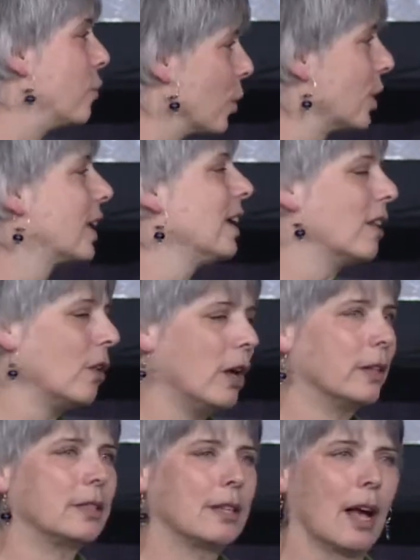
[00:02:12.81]
working
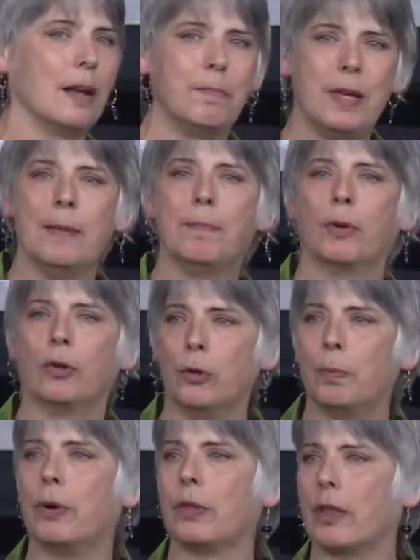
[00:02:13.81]
alongside people who
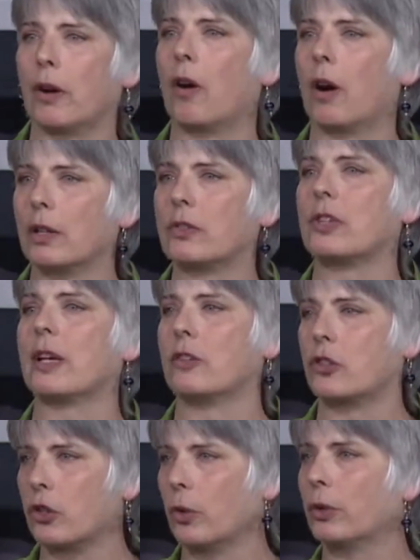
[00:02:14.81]
put their hearts and
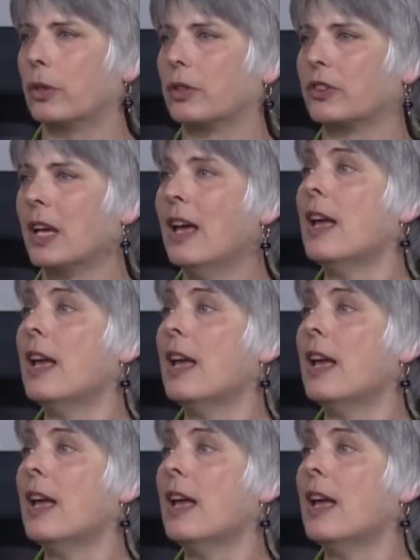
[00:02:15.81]
shoulders